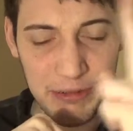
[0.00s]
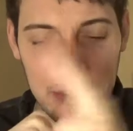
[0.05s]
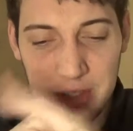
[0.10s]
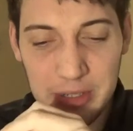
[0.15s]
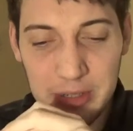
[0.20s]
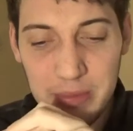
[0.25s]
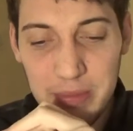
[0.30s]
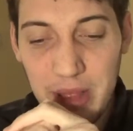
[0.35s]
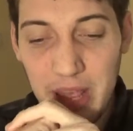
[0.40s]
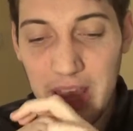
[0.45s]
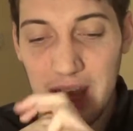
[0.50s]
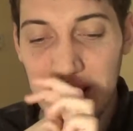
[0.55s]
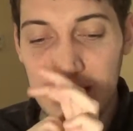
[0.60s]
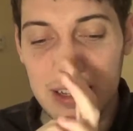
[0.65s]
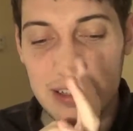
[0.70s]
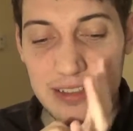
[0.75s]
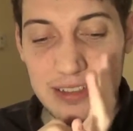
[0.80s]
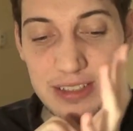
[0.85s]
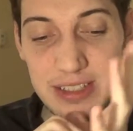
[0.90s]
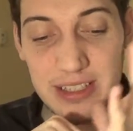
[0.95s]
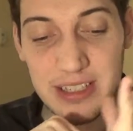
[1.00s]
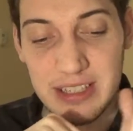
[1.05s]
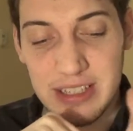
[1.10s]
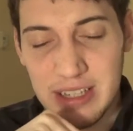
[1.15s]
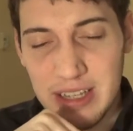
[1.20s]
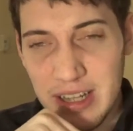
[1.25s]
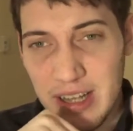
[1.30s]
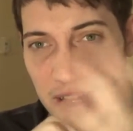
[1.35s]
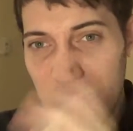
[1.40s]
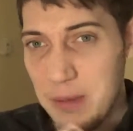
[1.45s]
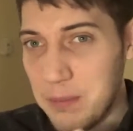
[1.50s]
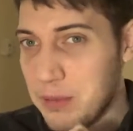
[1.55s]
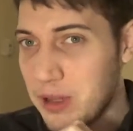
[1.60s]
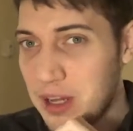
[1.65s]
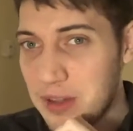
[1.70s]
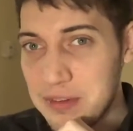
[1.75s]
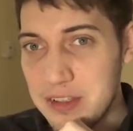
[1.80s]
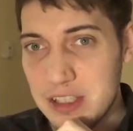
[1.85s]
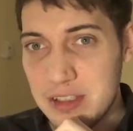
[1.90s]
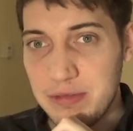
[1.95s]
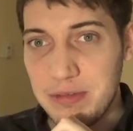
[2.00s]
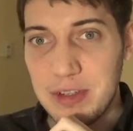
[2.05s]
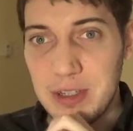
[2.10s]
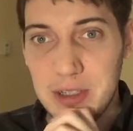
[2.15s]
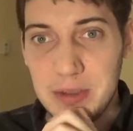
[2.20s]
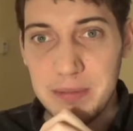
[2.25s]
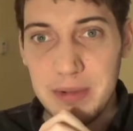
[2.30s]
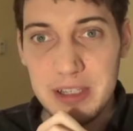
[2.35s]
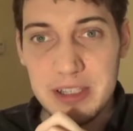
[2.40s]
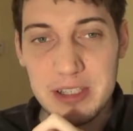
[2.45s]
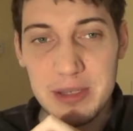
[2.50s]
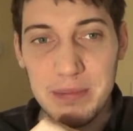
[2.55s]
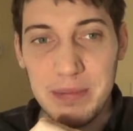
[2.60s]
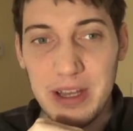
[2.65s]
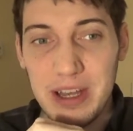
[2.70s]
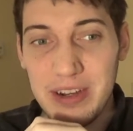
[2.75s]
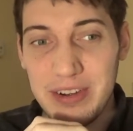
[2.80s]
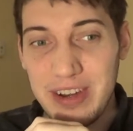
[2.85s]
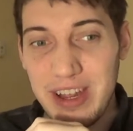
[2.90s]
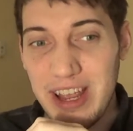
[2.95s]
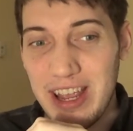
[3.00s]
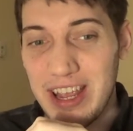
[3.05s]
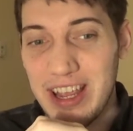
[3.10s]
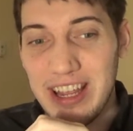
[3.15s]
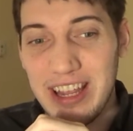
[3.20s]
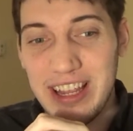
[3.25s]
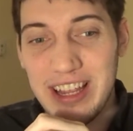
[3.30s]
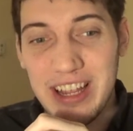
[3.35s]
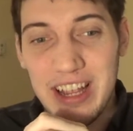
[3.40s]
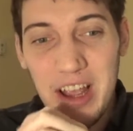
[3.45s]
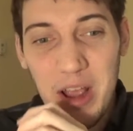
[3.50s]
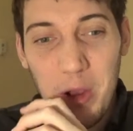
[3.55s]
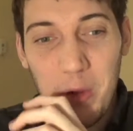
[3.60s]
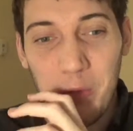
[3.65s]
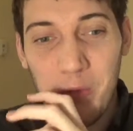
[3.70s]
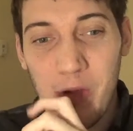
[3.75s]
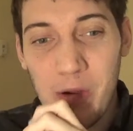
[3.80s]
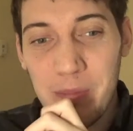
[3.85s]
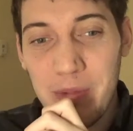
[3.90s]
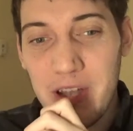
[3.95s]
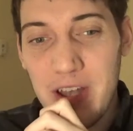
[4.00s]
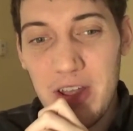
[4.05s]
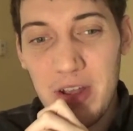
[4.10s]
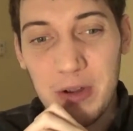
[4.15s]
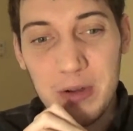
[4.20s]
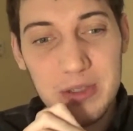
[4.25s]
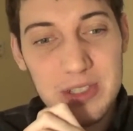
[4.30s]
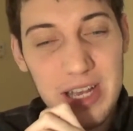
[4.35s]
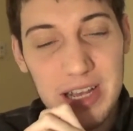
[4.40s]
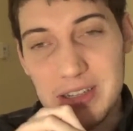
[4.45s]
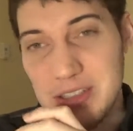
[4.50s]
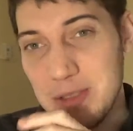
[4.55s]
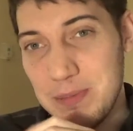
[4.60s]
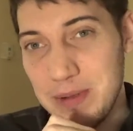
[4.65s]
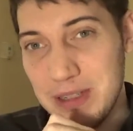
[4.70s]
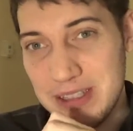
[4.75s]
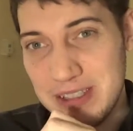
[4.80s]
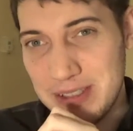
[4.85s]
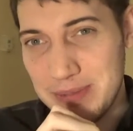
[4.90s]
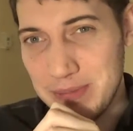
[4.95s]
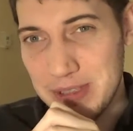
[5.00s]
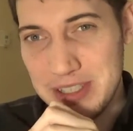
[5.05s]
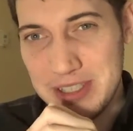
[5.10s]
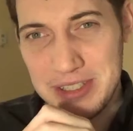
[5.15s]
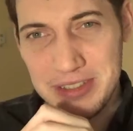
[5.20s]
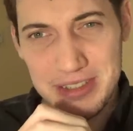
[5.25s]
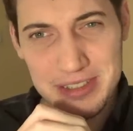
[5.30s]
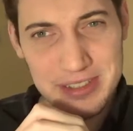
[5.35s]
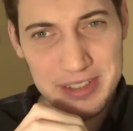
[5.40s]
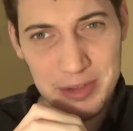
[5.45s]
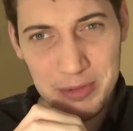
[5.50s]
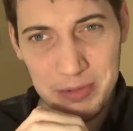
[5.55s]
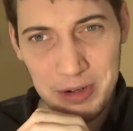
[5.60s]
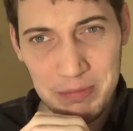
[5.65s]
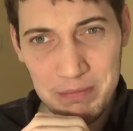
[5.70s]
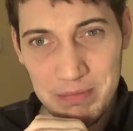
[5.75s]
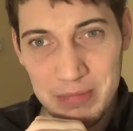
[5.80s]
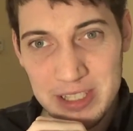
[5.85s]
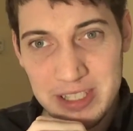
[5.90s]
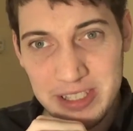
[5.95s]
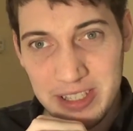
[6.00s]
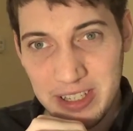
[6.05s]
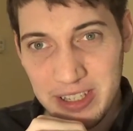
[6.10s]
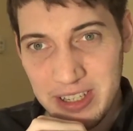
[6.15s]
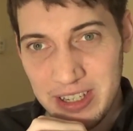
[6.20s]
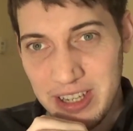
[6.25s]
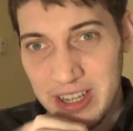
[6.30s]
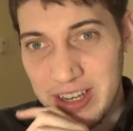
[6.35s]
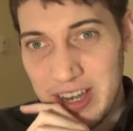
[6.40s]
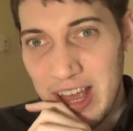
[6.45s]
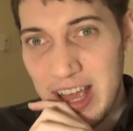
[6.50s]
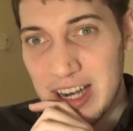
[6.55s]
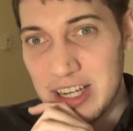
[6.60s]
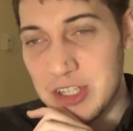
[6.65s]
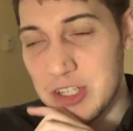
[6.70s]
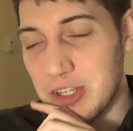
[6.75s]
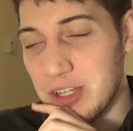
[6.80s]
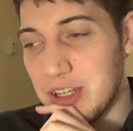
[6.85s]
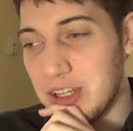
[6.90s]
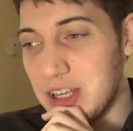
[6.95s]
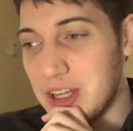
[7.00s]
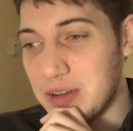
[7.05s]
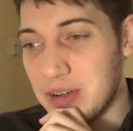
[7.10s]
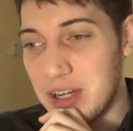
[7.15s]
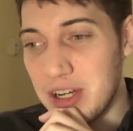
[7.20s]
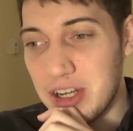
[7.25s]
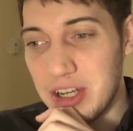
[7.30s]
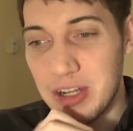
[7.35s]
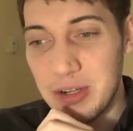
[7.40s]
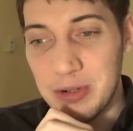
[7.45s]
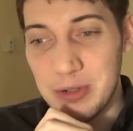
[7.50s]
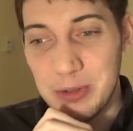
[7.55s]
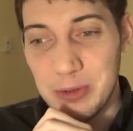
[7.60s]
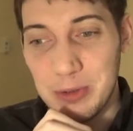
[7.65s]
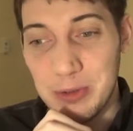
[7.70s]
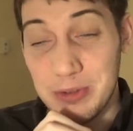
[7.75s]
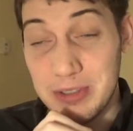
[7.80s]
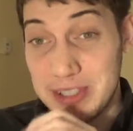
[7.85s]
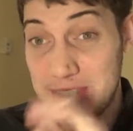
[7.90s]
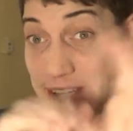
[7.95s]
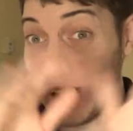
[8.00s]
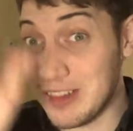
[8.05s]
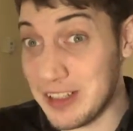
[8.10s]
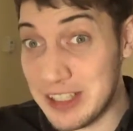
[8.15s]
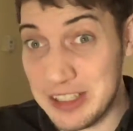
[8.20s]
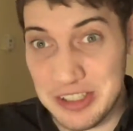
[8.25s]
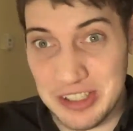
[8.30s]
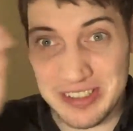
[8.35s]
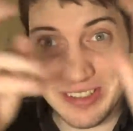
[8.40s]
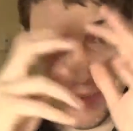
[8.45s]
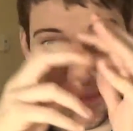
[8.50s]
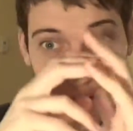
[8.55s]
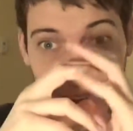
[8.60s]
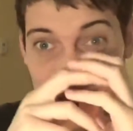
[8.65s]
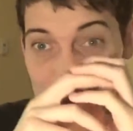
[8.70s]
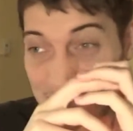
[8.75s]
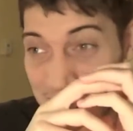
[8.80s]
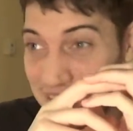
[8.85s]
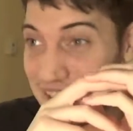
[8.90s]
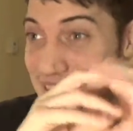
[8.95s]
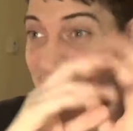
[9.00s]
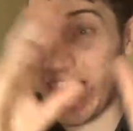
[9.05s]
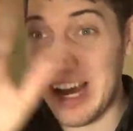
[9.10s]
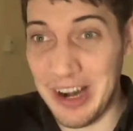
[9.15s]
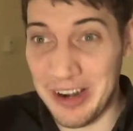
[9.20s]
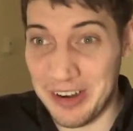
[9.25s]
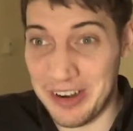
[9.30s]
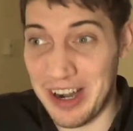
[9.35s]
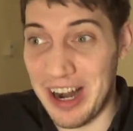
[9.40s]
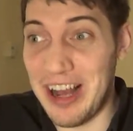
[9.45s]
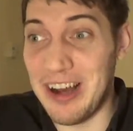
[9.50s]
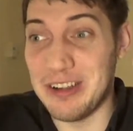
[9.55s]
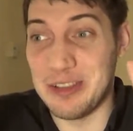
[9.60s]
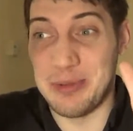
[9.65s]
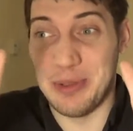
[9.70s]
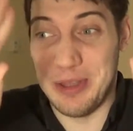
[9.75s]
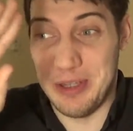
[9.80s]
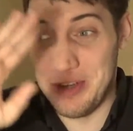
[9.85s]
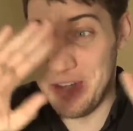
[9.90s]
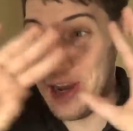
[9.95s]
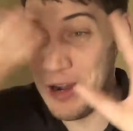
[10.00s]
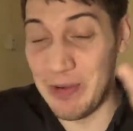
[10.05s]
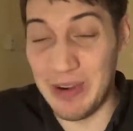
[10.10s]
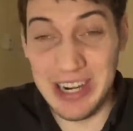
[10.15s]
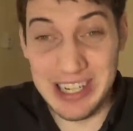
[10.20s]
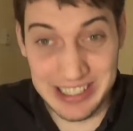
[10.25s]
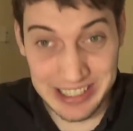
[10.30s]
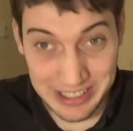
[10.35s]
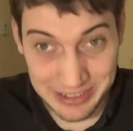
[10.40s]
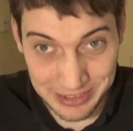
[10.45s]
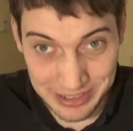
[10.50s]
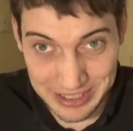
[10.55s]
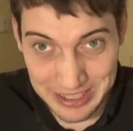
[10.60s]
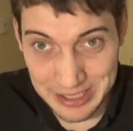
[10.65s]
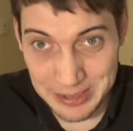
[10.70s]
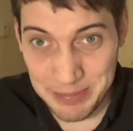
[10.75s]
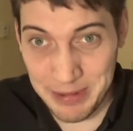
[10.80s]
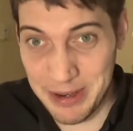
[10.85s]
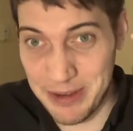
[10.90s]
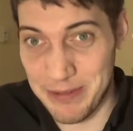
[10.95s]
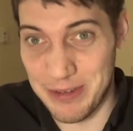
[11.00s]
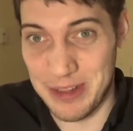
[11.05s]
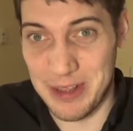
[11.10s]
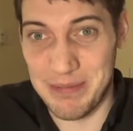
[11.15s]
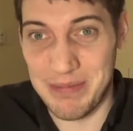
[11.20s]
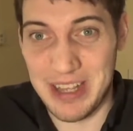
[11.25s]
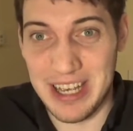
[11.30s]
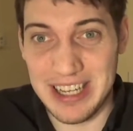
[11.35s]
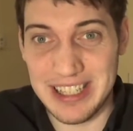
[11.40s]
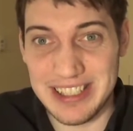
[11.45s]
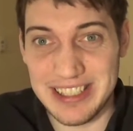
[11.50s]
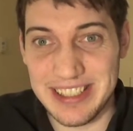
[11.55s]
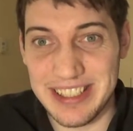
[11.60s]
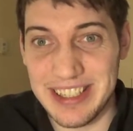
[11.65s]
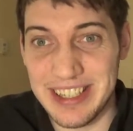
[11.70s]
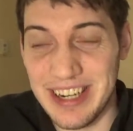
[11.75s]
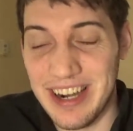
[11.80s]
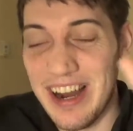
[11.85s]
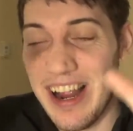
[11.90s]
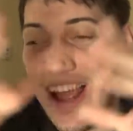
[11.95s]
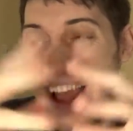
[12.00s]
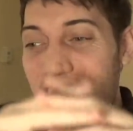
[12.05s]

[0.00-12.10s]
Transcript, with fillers: film, and uh, of this film it's about a woman whose husband mysteriously went missing in action a year ago, who suddenly just appears at her house with no idea where he's been for the past year,